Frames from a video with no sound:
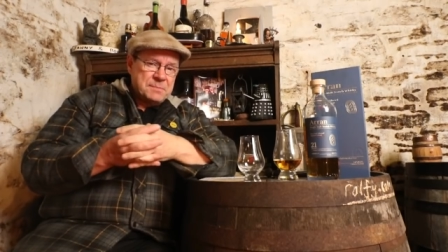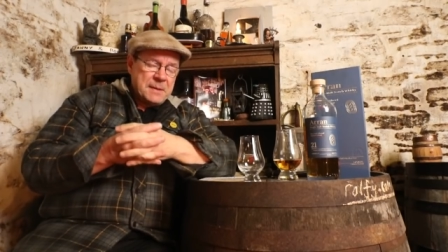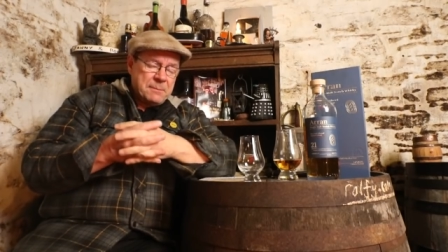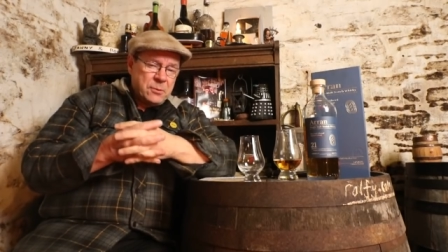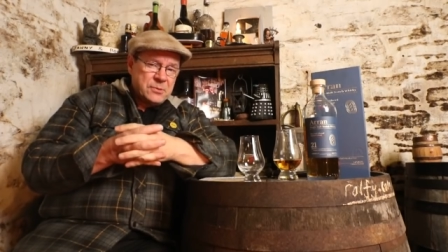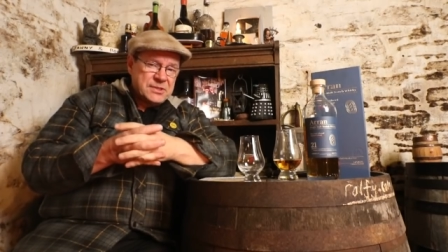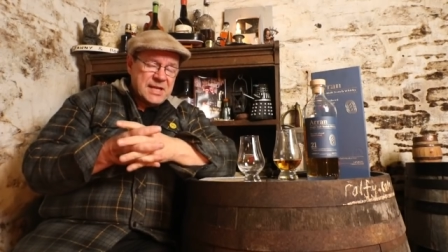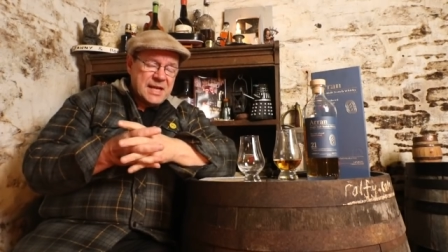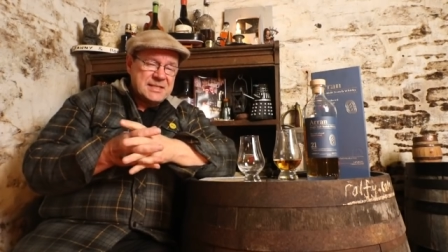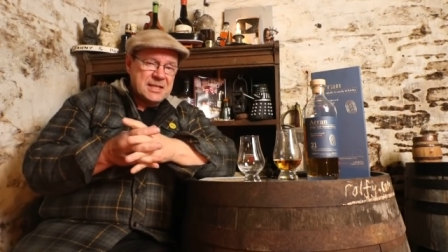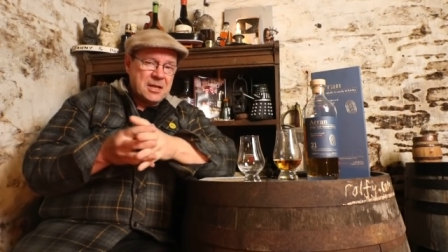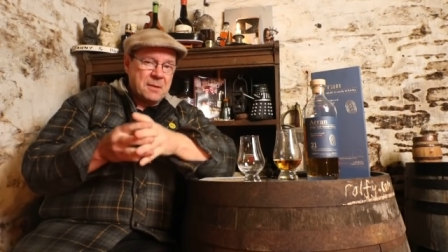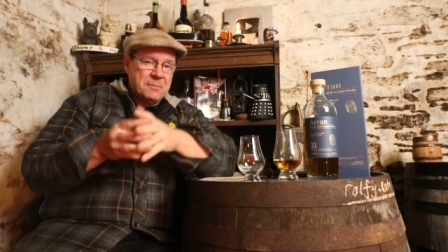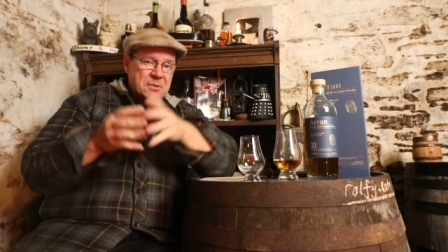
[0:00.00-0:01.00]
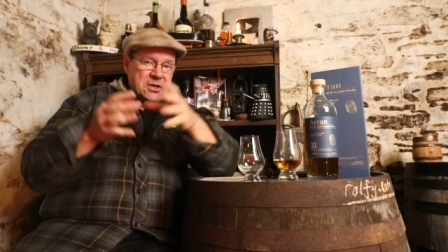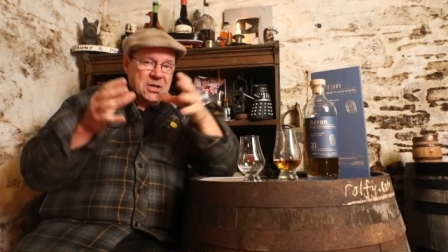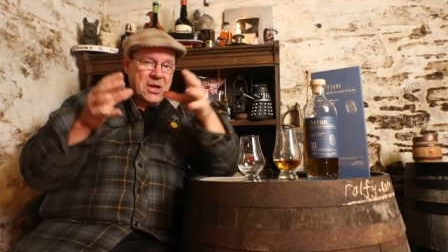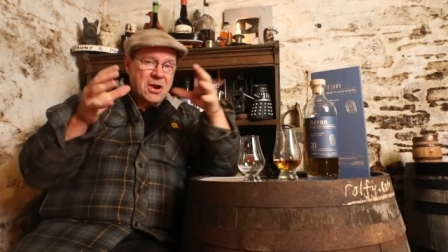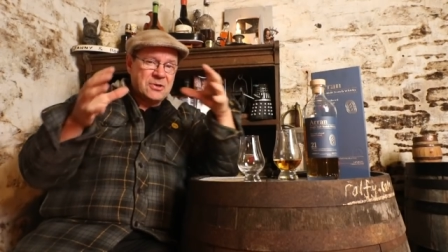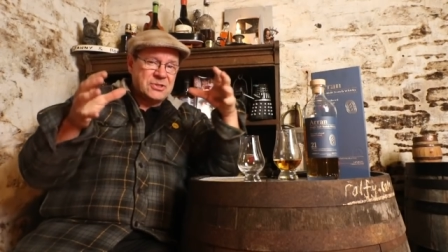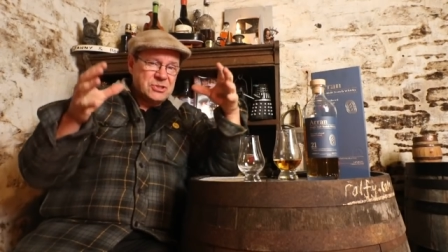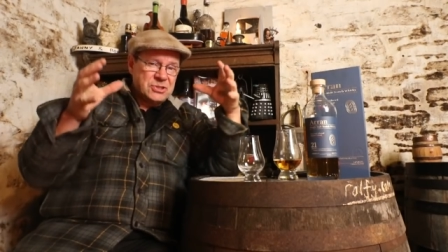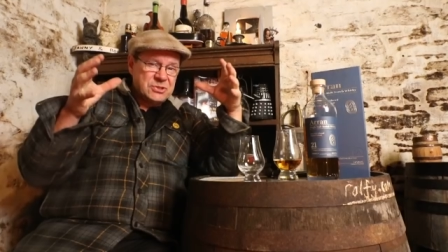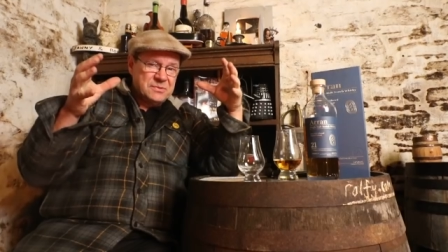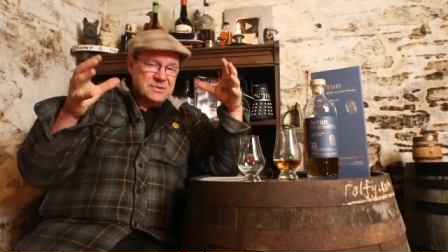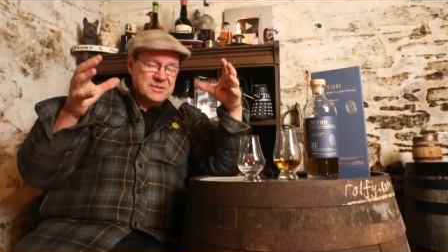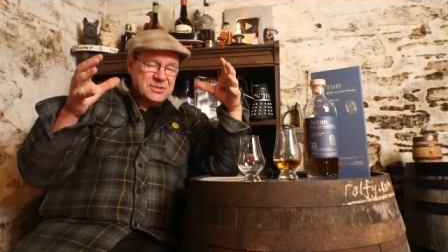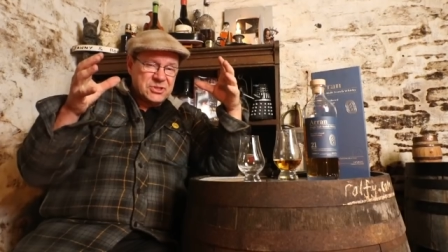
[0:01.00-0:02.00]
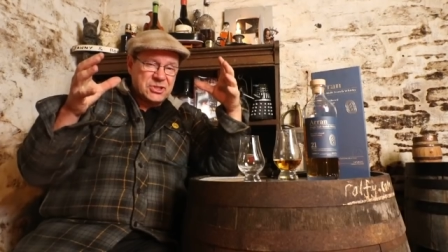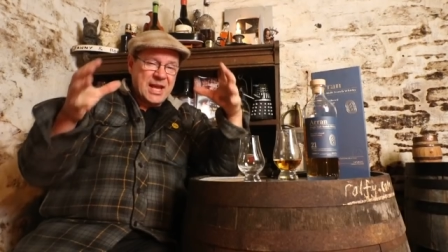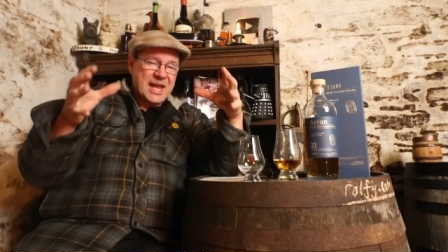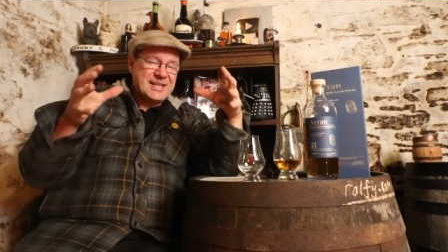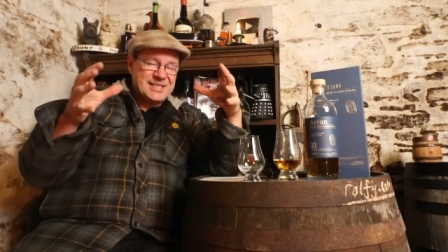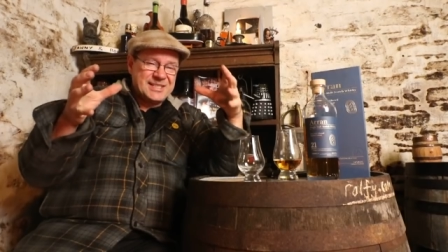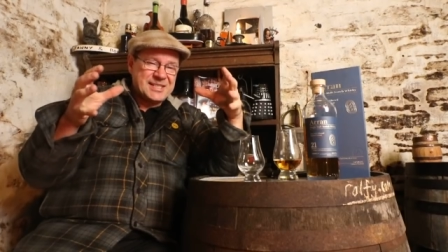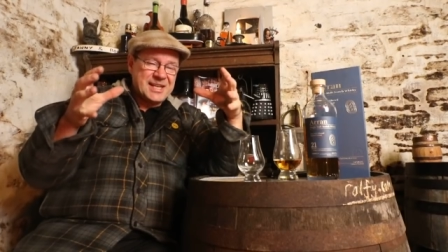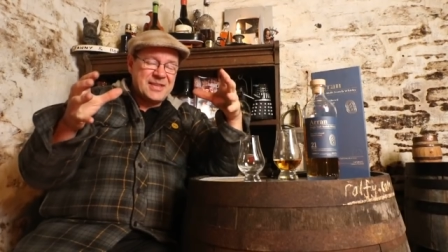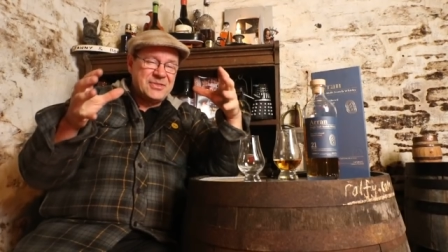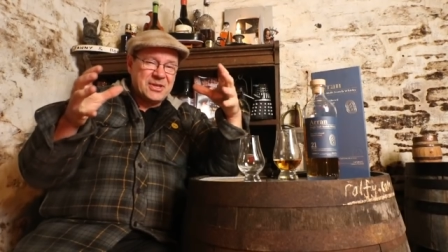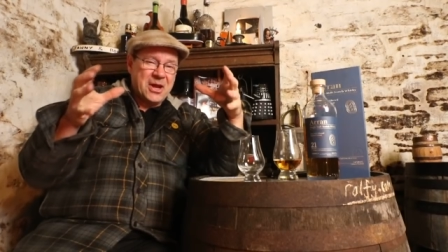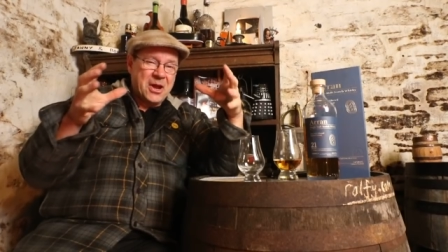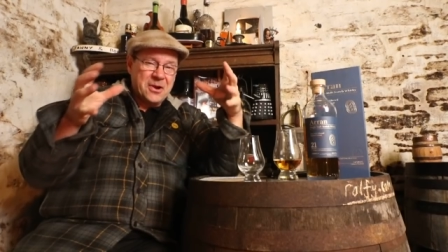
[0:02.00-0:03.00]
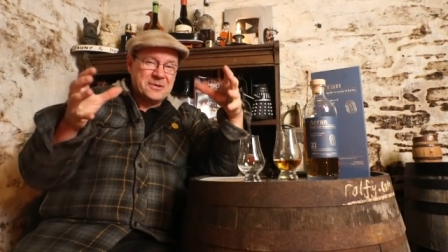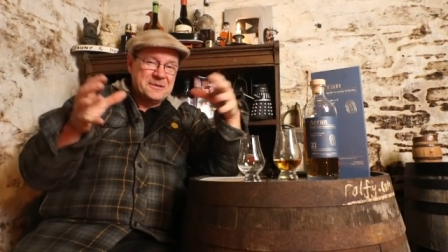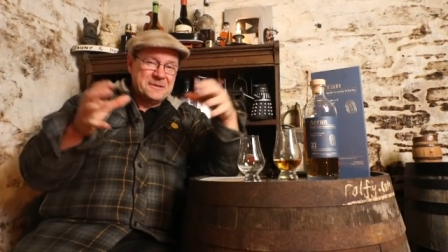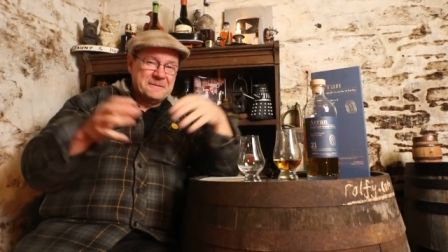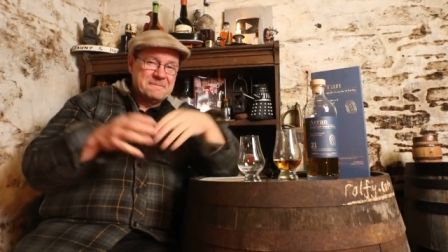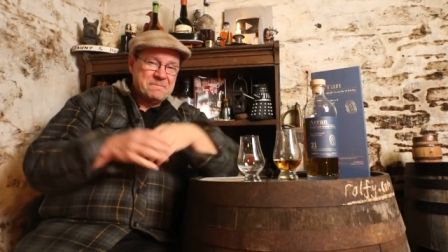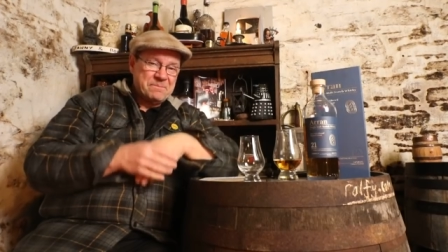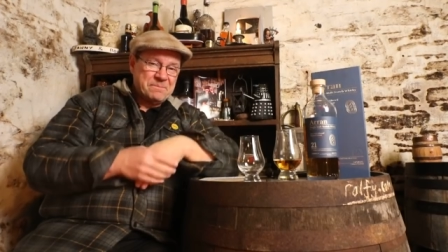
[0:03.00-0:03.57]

People setting up garden sheds in the garden,